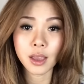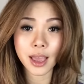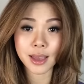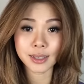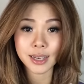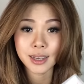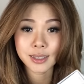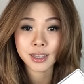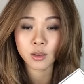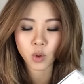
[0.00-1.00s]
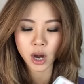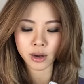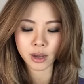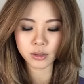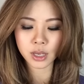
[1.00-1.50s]
and I didn't take the wire
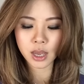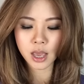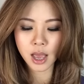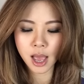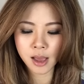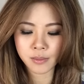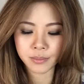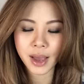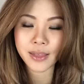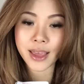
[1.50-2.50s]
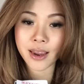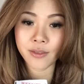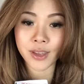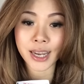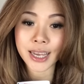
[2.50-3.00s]
out. By the end
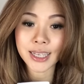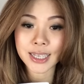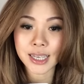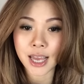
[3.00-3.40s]
of the night,